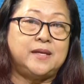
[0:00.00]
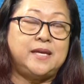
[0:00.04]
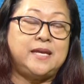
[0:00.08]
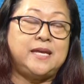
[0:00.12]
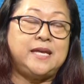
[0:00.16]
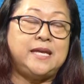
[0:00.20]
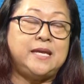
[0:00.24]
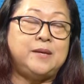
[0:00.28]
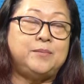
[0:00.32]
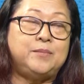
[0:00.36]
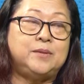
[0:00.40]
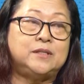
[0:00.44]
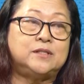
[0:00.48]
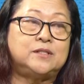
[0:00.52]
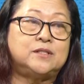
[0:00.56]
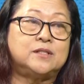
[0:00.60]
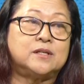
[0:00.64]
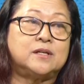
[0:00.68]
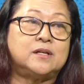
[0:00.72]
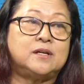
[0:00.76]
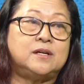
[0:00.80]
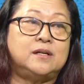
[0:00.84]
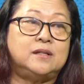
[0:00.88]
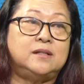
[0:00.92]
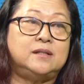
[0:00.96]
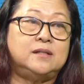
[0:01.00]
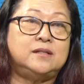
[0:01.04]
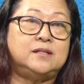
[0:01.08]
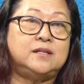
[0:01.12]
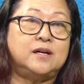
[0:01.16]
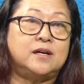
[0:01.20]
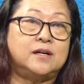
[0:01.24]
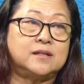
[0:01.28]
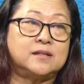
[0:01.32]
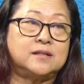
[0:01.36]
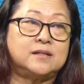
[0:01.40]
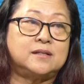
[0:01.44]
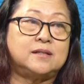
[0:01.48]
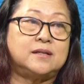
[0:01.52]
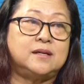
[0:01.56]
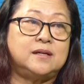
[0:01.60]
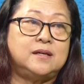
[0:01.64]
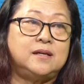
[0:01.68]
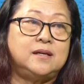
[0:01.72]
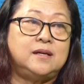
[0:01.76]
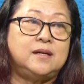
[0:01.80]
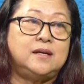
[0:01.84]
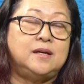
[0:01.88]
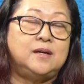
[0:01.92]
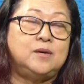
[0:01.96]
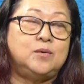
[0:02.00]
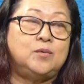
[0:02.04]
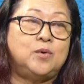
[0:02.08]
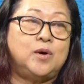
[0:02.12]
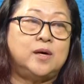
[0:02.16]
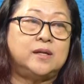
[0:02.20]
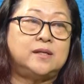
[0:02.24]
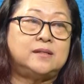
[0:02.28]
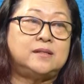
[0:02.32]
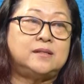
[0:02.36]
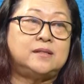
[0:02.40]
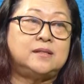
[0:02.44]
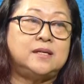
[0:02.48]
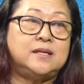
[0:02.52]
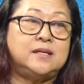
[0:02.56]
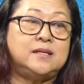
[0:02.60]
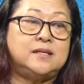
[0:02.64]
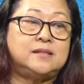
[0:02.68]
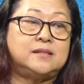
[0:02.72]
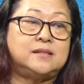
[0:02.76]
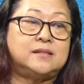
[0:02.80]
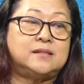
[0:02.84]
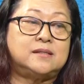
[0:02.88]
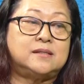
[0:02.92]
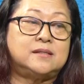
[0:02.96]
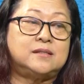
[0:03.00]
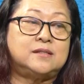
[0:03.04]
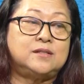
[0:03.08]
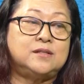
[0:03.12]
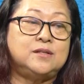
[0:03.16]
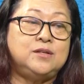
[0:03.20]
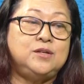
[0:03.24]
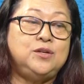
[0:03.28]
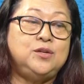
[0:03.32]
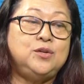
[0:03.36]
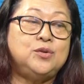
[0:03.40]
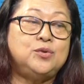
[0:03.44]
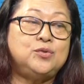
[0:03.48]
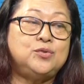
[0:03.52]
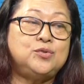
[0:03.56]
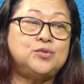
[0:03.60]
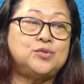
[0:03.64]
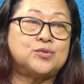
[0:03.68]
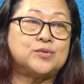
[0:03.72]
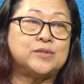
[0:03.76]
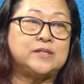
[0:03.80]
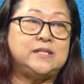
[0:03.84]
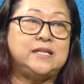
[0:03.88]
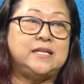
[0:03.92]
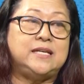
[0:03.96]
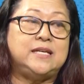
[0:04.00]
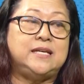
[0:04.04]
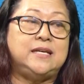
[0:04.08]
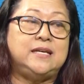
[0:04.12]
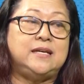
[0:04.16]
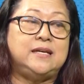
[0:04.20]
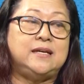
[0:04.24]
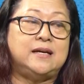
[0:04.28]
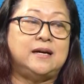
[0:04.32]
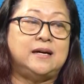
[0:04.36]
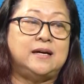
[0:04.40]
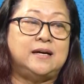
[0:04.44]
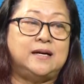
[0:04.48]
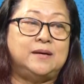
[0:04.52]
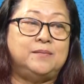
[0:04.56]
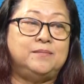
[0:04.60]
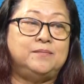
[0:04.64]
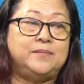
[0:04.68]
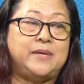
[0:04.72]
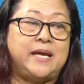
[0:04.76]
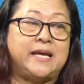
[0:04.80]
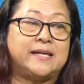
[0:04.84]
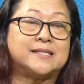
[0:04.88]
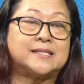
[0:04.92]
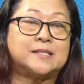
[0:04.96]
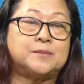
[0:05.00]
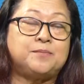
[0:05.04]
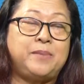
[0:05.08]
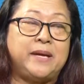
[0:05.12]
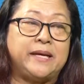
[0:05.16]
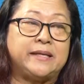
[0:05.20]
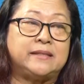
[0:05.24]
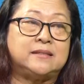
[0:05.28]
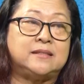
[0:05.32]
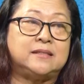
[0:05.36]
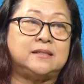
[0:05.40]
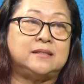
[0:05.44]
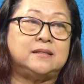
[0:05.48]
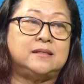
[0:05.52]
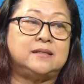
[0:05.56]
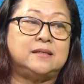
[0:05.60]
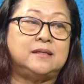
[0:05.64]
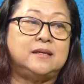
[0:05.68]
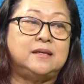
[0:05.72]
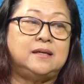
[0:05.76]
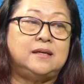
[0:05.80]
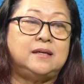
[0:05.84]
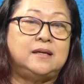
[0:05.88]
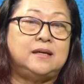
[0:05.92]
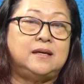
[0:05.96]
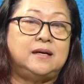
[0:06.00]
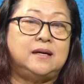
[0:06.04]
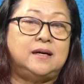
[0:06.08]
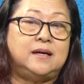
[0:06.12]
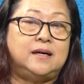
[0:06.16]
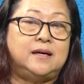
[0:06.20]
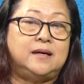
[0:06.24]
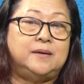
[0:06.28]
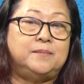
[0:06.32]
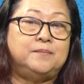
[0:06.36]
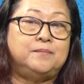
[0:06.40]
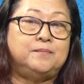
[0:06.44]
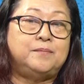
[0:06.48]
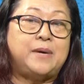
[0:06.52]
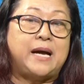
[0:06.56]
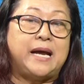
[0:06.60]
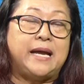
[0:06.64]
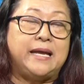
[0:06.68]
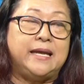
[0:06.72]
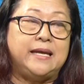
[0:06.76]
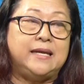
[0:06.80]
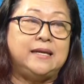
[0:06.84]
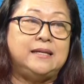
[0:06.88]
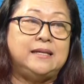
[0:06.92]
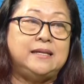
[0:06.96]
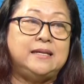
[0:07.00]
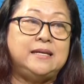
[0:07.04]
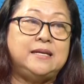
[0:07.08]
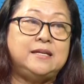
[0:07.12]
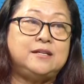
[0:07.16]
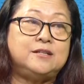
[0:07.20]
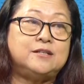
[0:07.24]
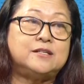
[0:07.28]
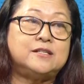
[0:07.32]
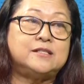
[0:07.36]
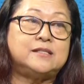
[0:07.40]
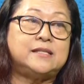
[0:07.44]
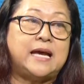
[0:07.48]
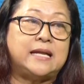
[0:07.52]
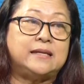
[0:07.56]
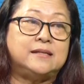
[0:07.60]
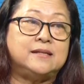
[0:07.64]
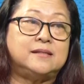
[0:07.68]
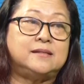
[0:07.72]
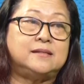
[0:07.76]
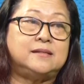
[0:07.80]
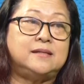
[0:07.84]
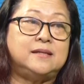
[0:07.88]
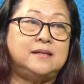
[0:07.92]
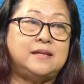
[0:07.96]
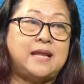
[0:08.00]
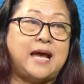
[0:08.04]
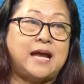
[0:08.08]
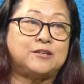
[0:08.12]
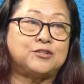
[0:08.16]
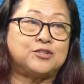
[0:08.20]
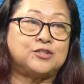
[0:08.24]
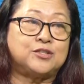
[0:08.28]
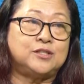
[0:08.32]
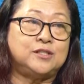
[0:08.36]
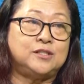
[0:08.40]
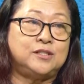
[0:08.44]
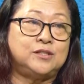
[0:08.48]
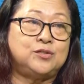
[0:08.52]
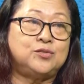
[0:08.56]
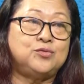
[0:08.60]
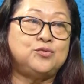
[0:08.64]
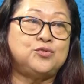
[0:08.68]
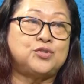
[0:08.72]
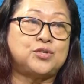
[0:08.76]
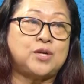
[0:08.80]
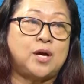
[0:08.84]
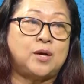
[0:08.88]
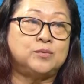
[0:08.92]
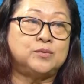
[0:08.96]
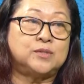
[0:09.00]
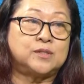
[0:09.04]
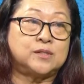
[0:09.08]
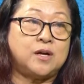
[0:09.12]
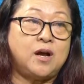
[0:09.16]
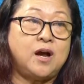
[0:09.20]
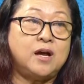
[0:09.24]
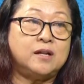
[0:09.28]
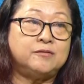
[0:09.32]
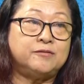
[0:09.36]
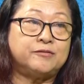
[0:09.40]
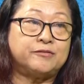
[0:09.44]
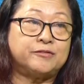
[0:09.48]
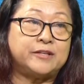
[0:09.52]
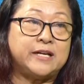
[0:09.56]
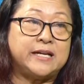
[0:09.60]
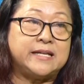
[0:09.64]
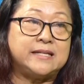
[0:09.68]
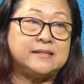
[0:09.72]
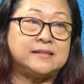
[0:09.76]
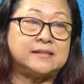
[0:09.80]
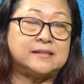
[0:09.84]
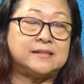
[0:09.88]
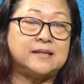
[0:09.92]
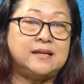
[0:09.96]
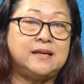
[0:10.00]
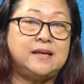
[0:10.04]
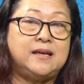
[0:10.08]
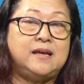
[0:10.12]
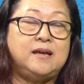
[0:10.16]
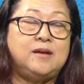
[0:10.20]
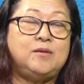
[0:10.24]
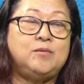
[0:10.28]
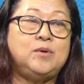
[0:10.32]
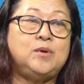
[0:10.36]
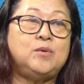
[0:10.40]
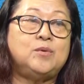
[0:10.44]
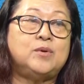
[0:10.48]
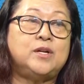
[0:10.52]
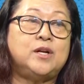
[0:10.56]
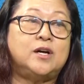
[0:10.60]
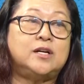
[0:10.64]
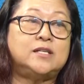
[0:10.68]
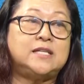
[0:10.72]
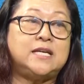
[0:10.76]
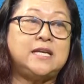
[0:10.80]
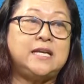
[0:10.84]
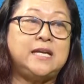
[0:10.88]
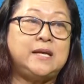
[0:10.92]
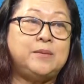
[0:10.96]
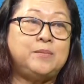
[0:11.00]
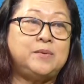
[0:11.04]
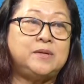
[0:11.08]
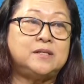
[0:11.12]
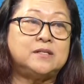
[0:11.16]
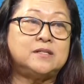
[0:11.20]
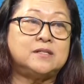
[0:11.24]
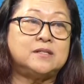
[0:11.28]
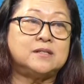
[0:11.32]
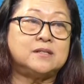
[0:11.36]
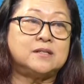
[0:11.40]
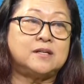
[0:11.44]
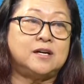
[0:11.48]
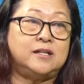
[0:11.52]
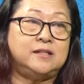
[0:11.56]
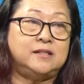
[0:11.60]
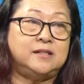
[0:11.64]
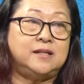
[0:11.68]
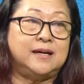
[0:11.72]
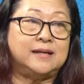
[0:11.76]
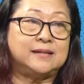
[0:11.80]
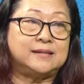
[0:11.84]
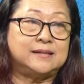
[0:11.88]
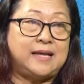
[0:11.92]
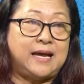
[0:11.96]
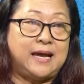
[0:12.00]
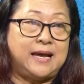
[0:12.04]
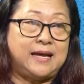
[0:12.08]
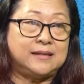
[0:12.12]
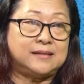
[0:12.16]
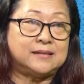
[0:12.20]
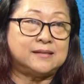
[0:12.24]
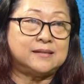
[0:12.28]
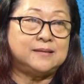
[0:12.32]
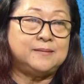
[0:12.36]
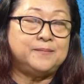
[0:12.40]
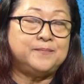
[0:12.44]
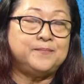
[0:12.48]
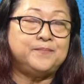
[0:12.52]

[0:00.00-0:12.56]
able to conduct what is usually expected by leaders, that is the National Tushaus Conference. We were not able to conduct that.